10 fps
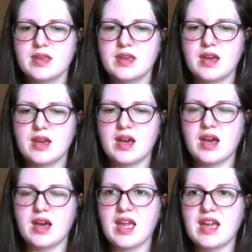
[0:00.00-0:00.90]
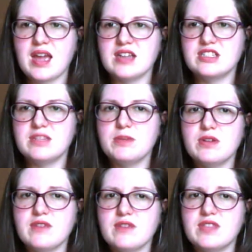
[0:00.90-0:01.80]
And the beauty of
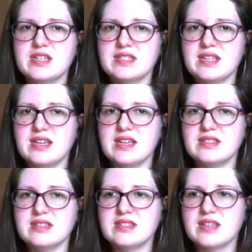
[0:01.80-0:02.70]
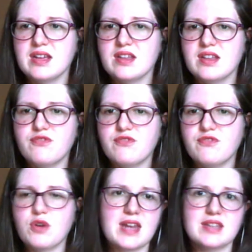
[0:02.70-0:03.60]
this is the formatting
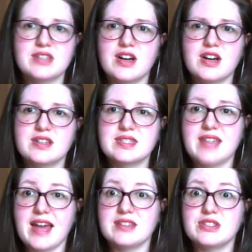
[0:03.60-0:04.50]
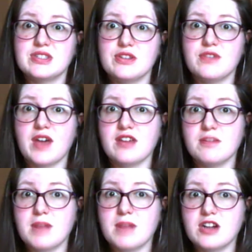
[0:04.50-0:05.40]
is all set. So you've got your
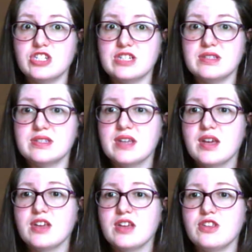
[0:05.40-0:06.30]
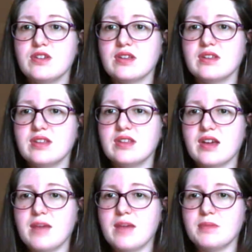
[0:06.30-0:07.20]
margins, you can click up
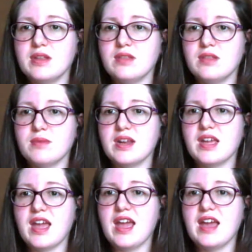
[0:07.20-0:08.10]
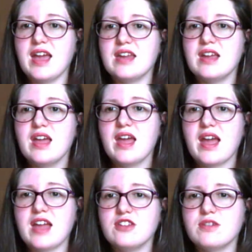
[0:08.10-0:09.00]
in the running head, and you
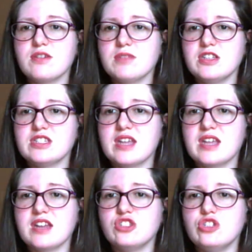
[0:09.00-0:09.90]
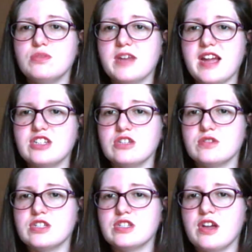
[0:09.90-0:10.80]
can really just kind of do what I do.
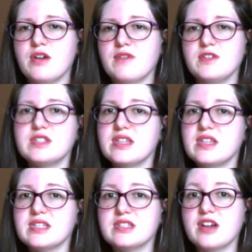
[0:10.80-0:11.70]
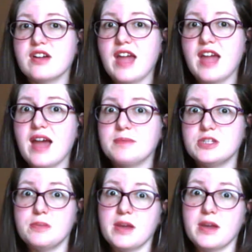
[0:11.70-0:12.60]
So if you see this is all caps, you
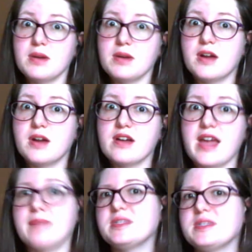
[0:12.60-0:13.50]
probably want to put all caps in.